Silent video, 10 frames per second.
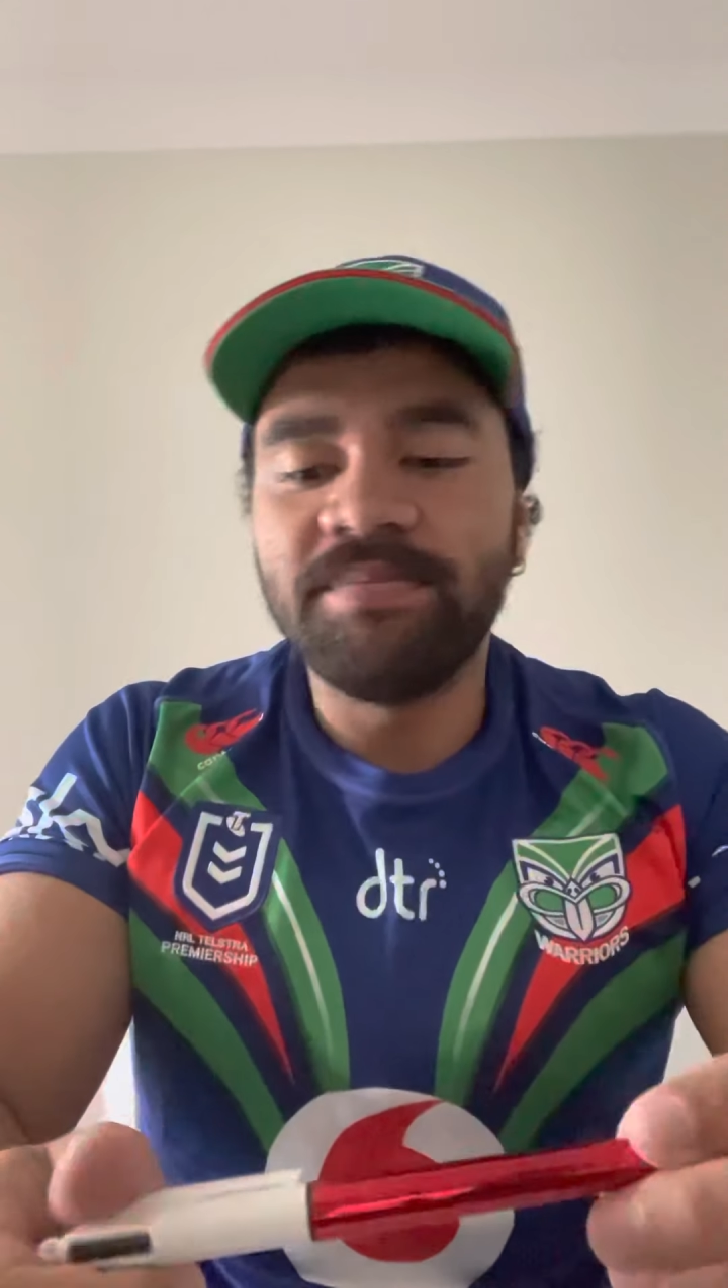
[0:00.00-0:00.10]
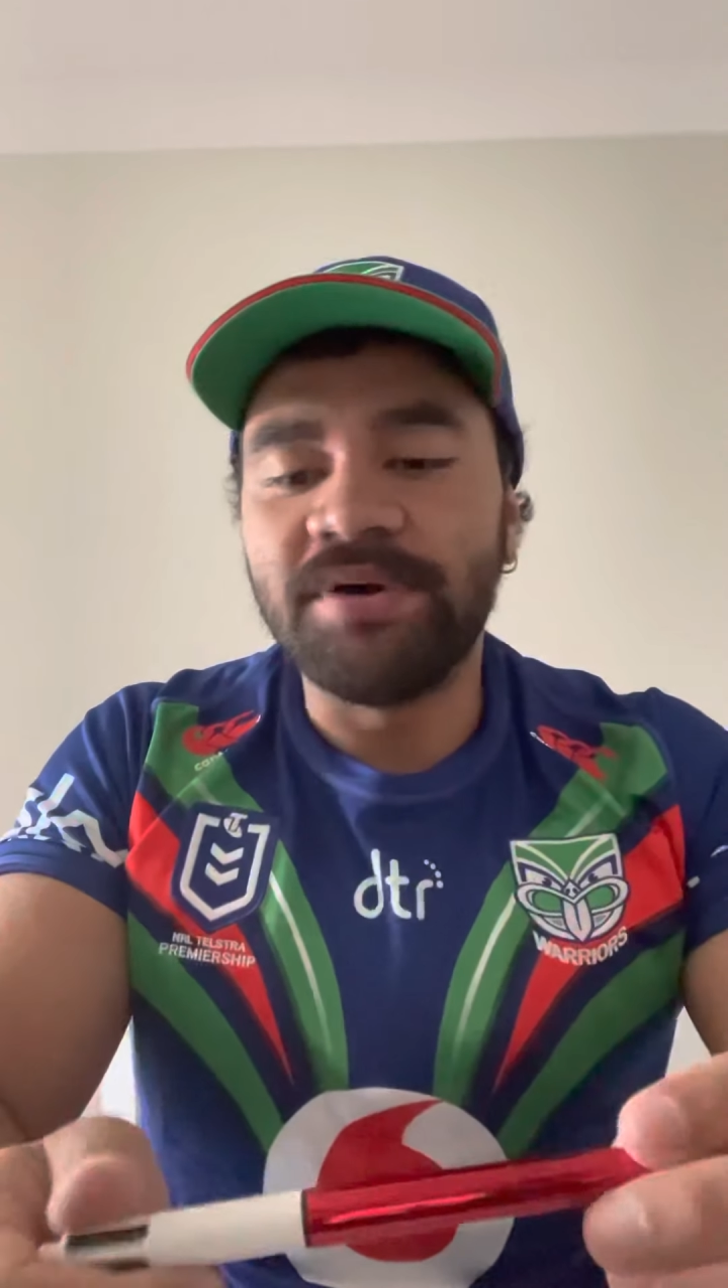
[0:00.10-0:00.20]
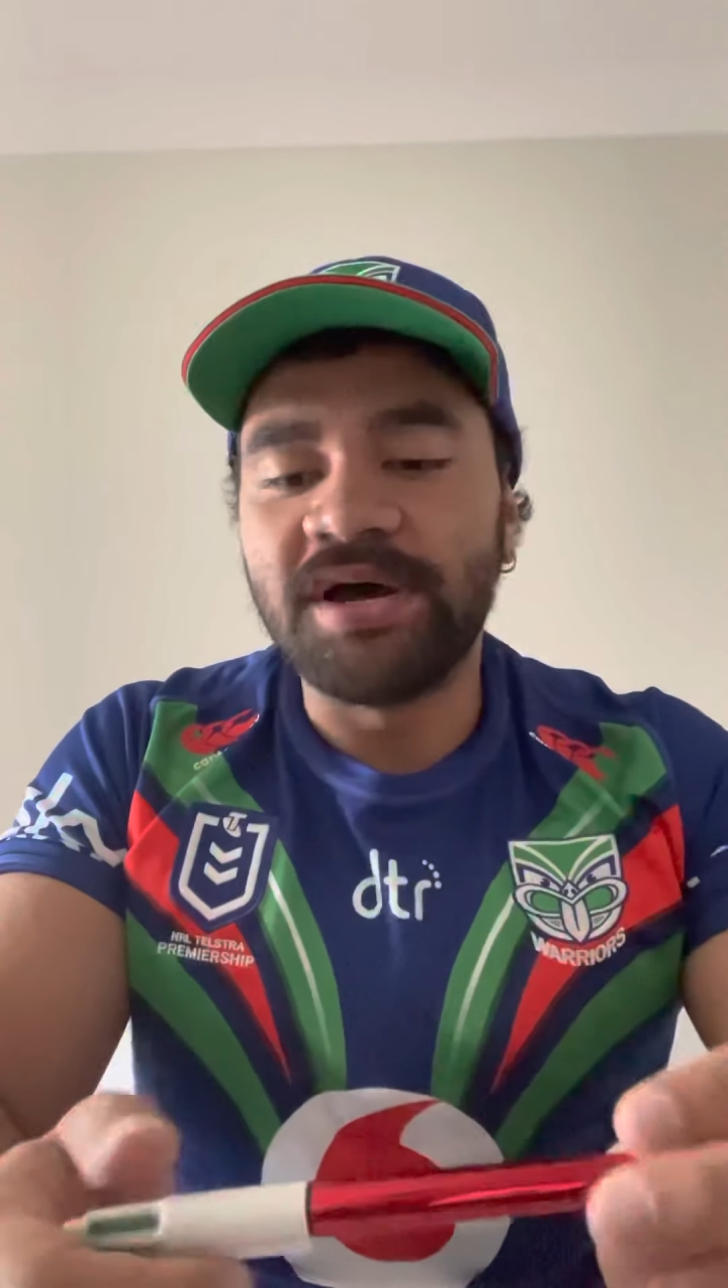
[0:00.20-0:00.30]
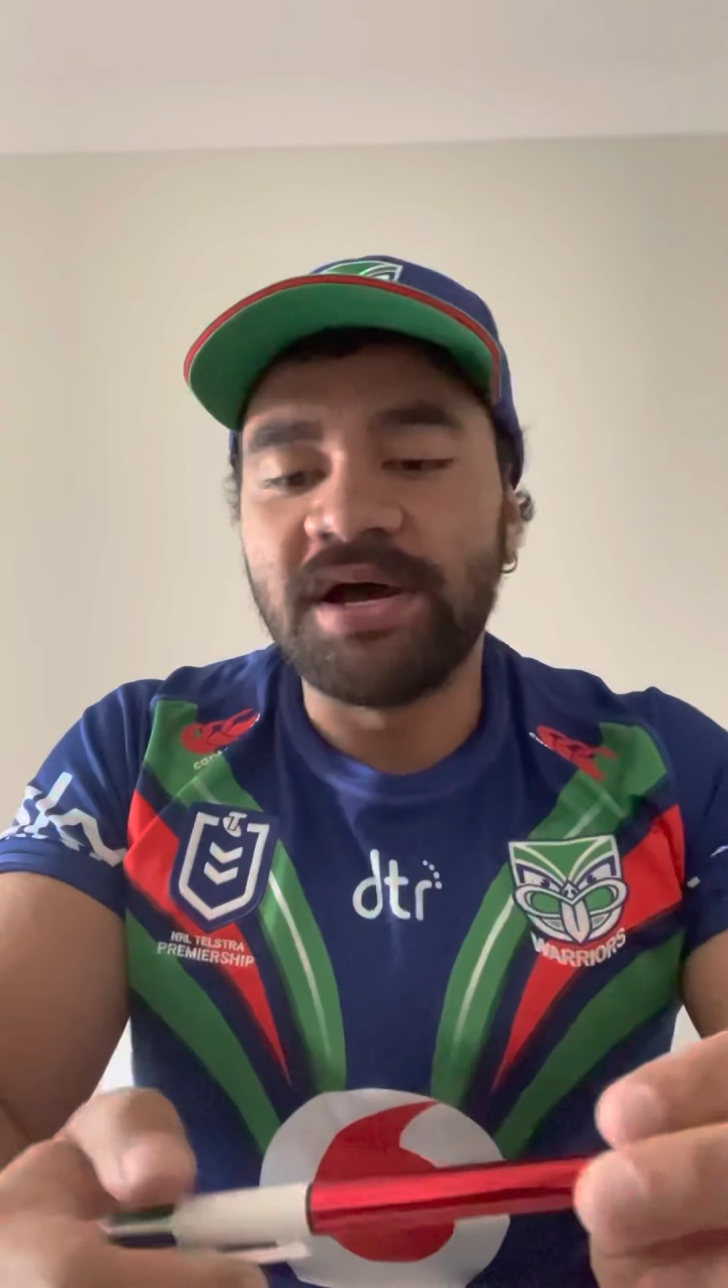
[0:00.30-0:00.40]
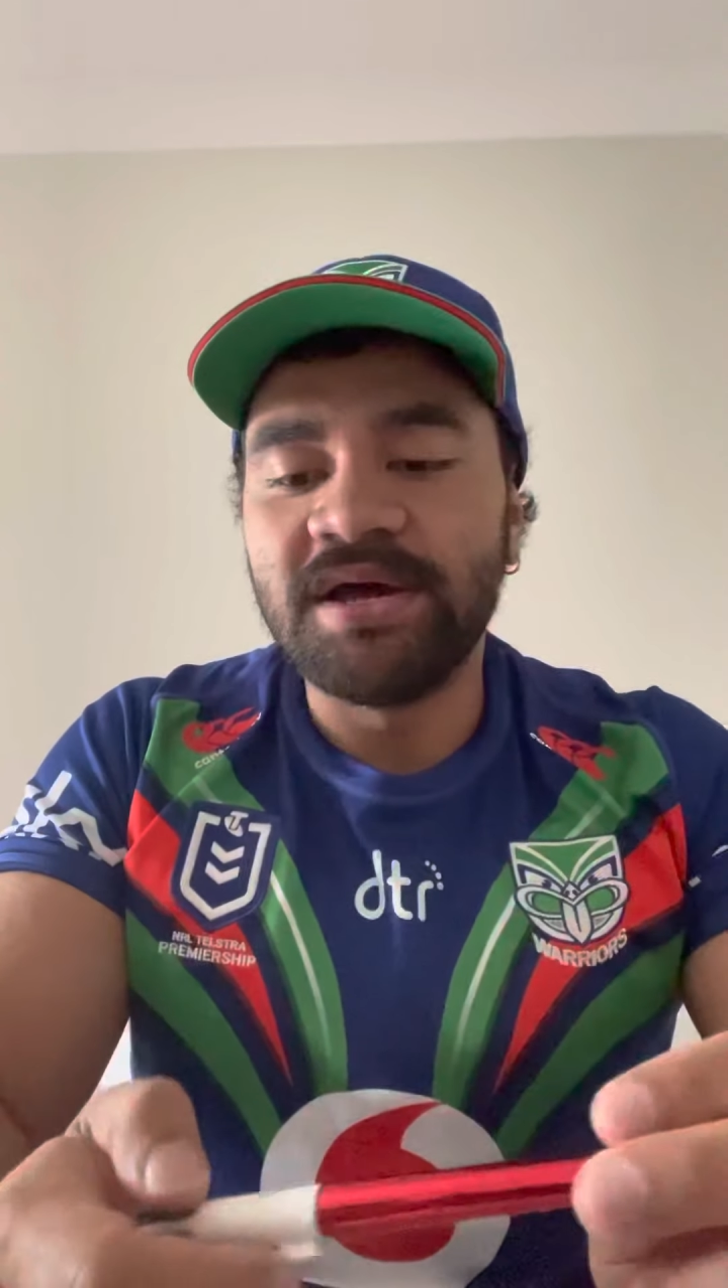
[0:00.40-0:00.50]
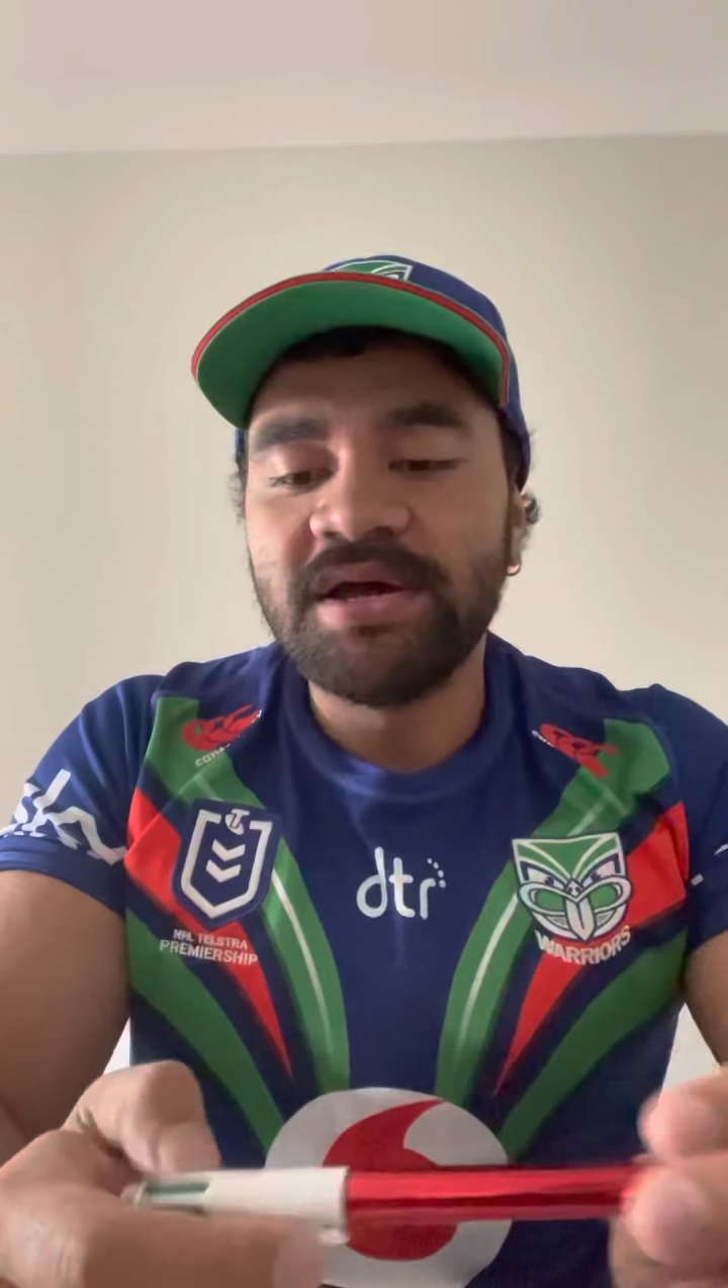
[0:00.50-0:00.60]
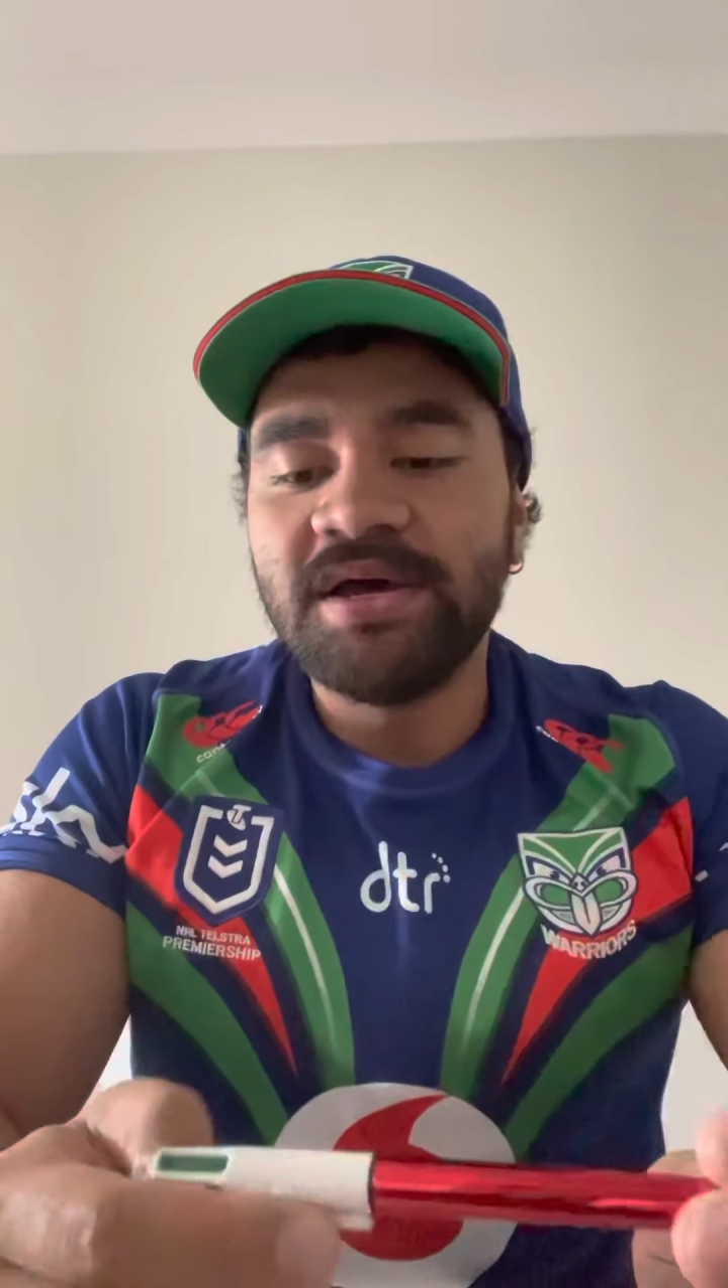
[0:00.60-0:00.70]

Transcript: but